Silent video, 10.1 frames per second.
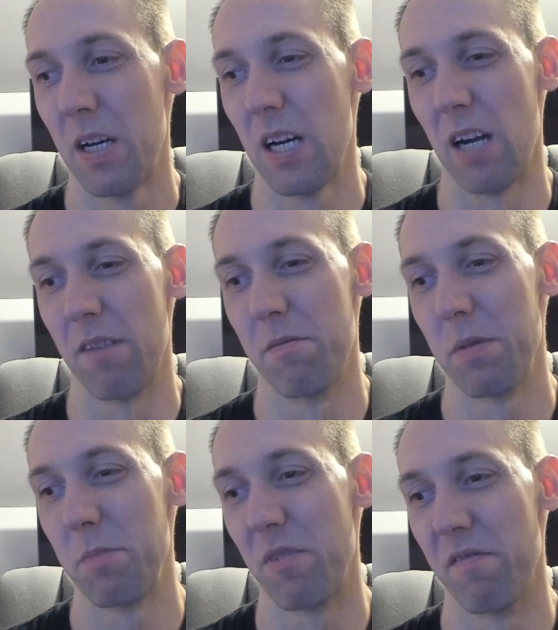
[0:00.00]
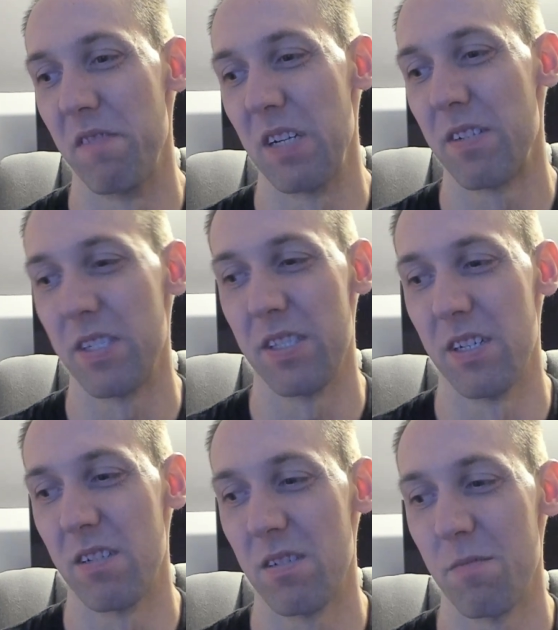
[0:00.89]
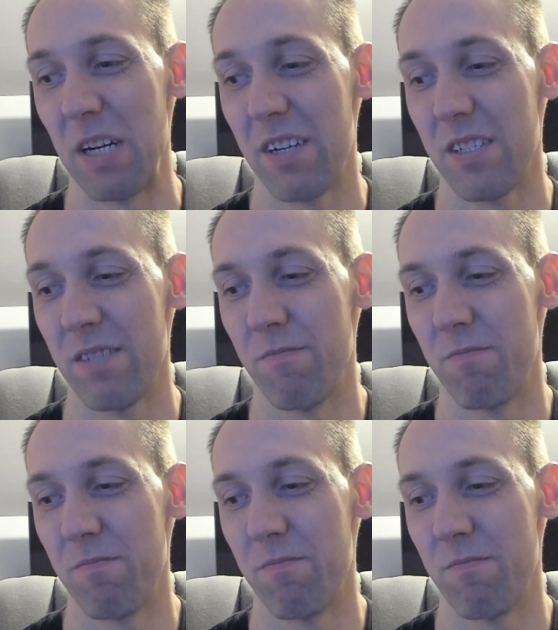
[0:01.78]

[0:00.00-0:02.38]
remember very little about it.